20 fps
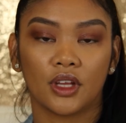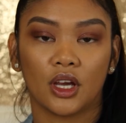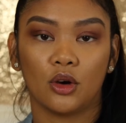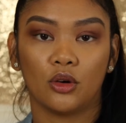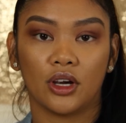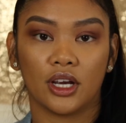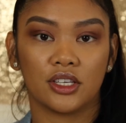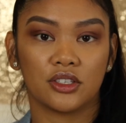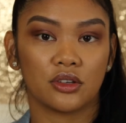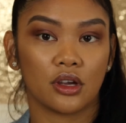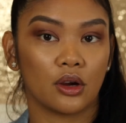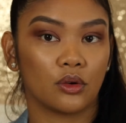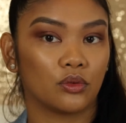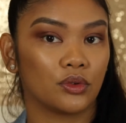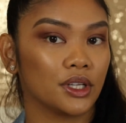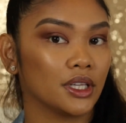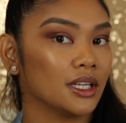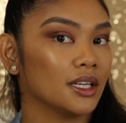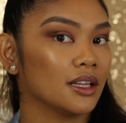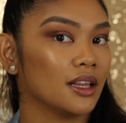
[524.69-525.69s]
Okay, so I
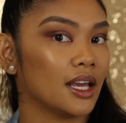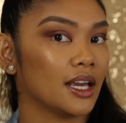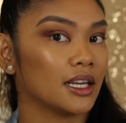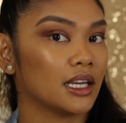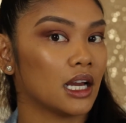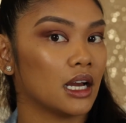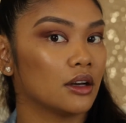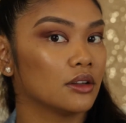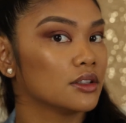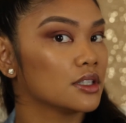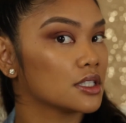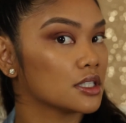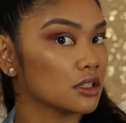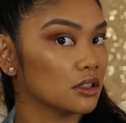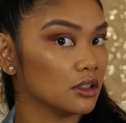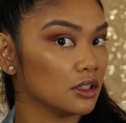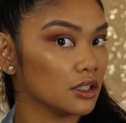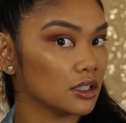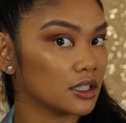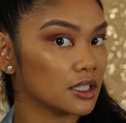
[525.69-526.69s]
really like how this
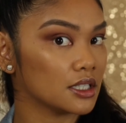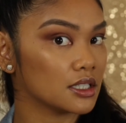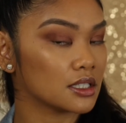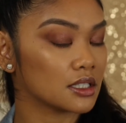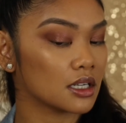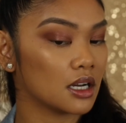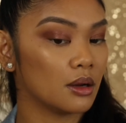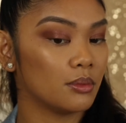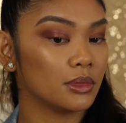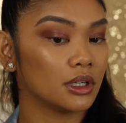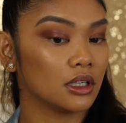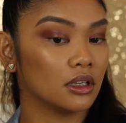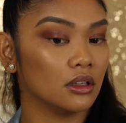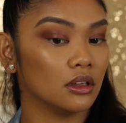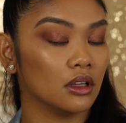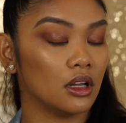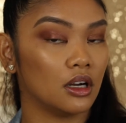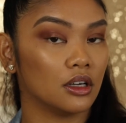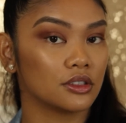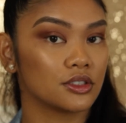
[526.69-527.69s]
look is coming
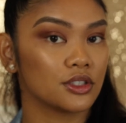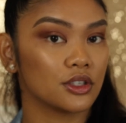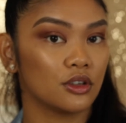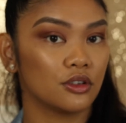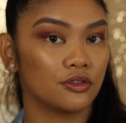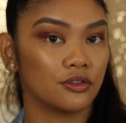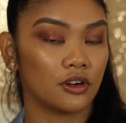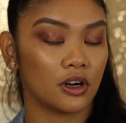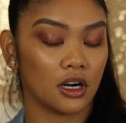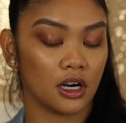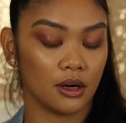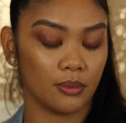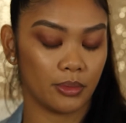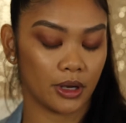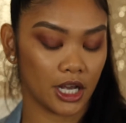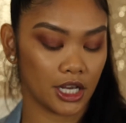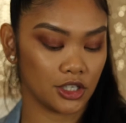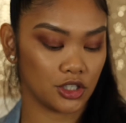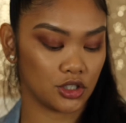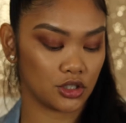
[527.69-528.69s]
along so far,
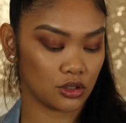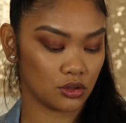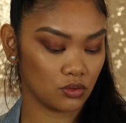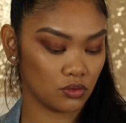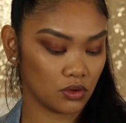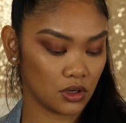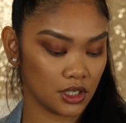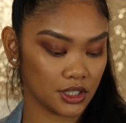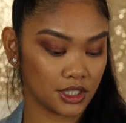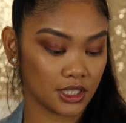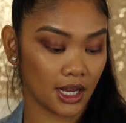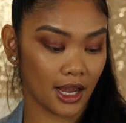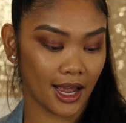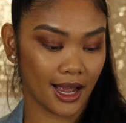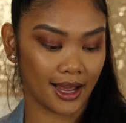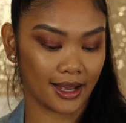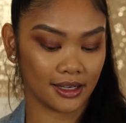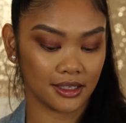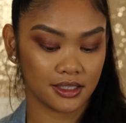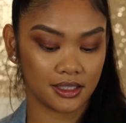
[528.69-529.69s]
but I do want to
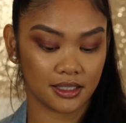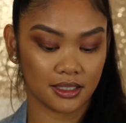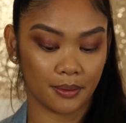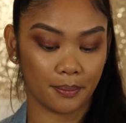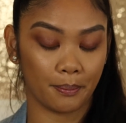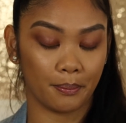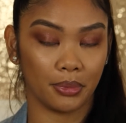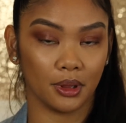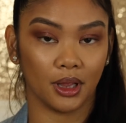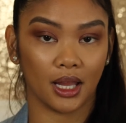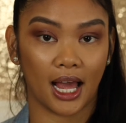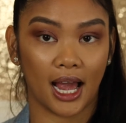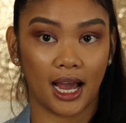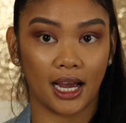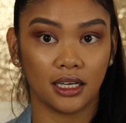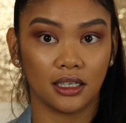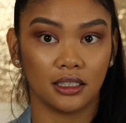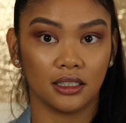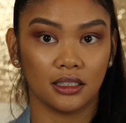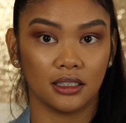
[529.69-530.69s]
add some
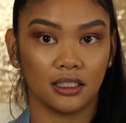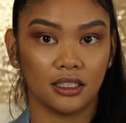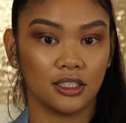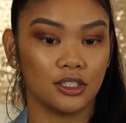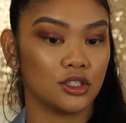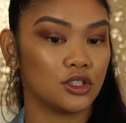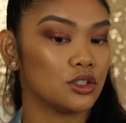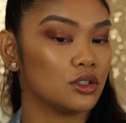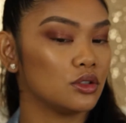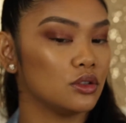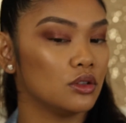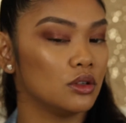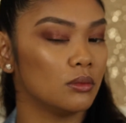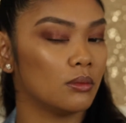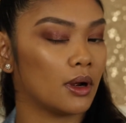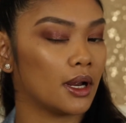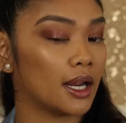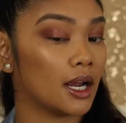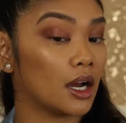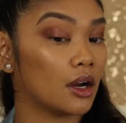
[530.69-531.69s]
black into
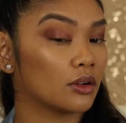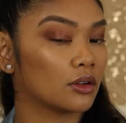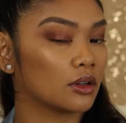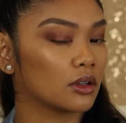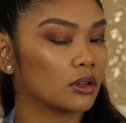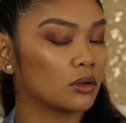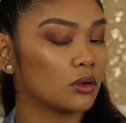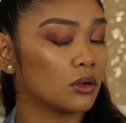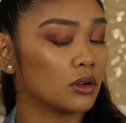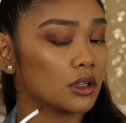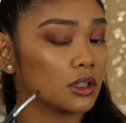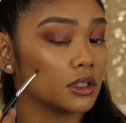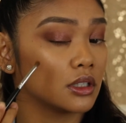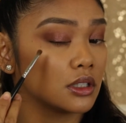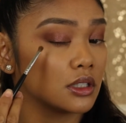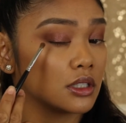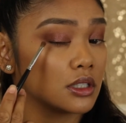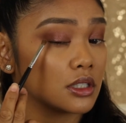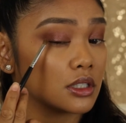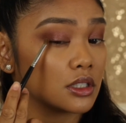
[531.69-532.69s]
my outer
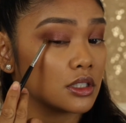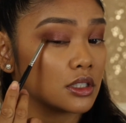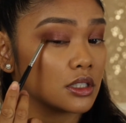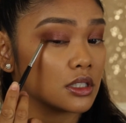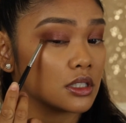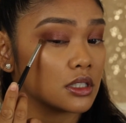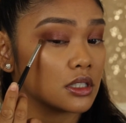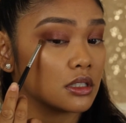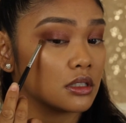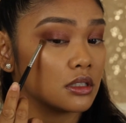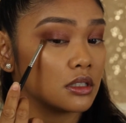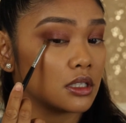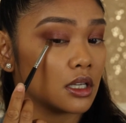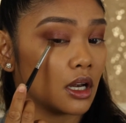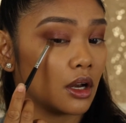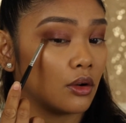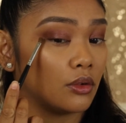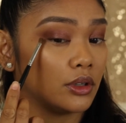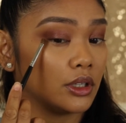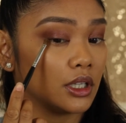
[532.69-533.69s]
corners, just
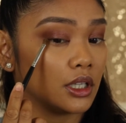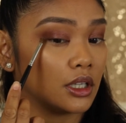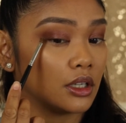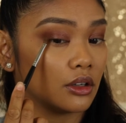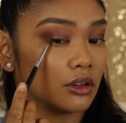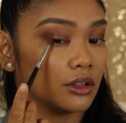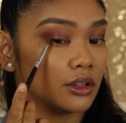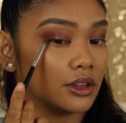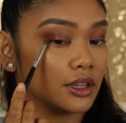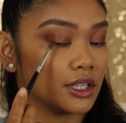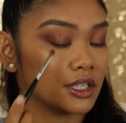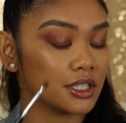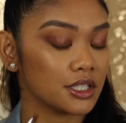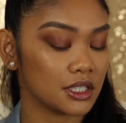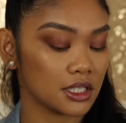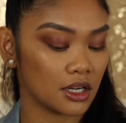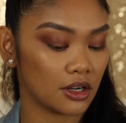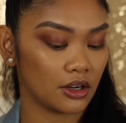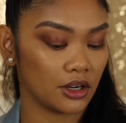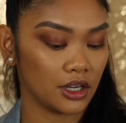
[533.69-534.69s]
down here in
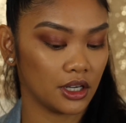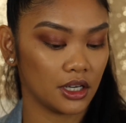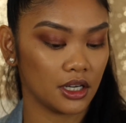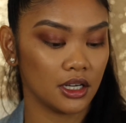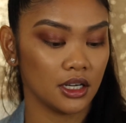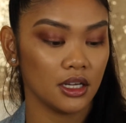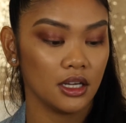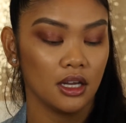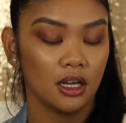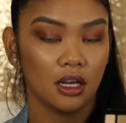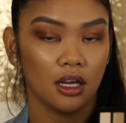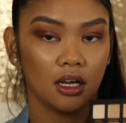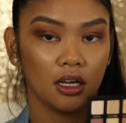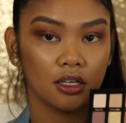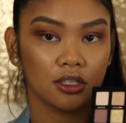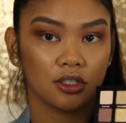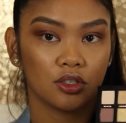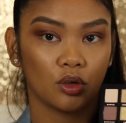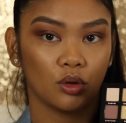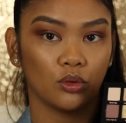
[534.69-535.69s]
this area.
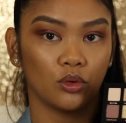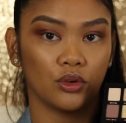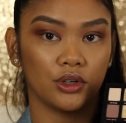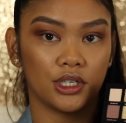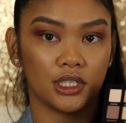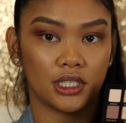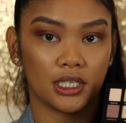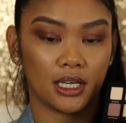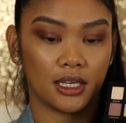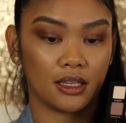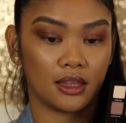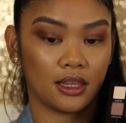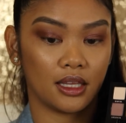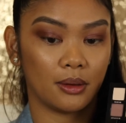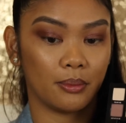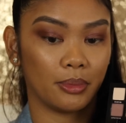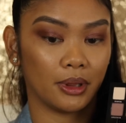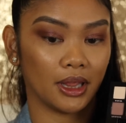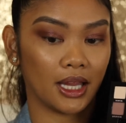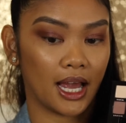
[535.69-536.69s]
So I'm going to take
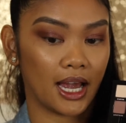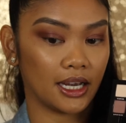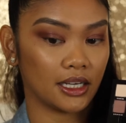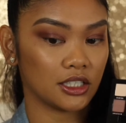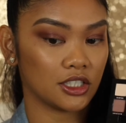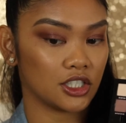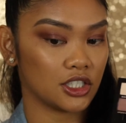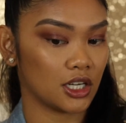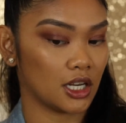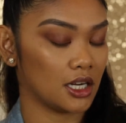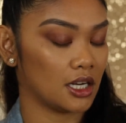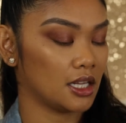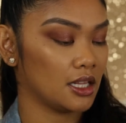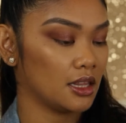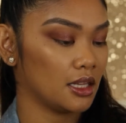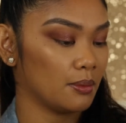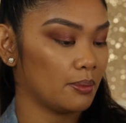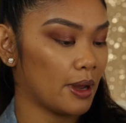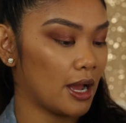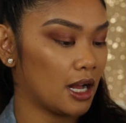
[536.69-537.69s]
the black shade in
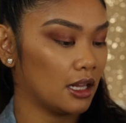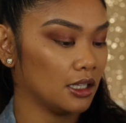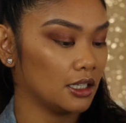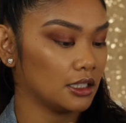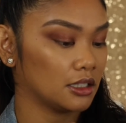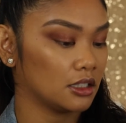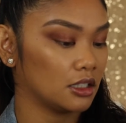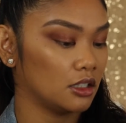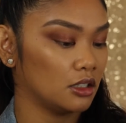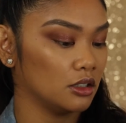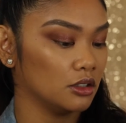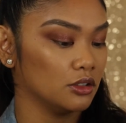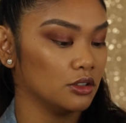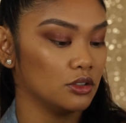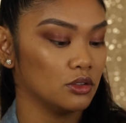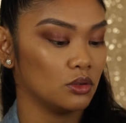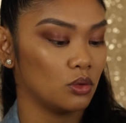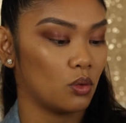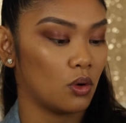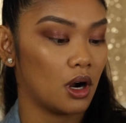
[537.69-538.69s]
the palette called
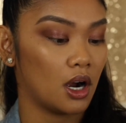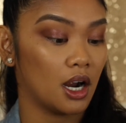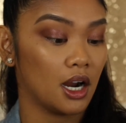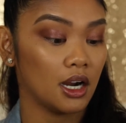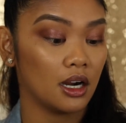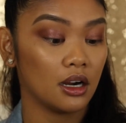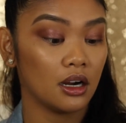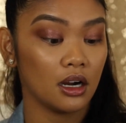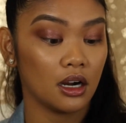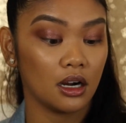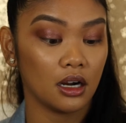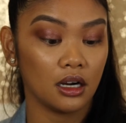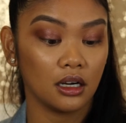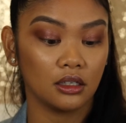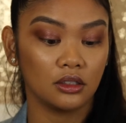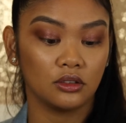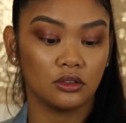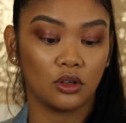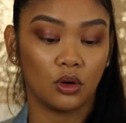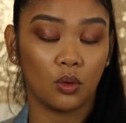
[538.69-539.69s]
Noir,
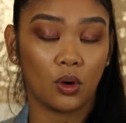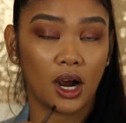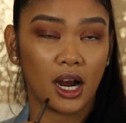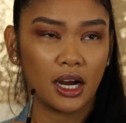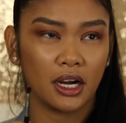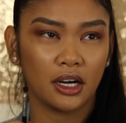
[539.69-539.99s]
I don't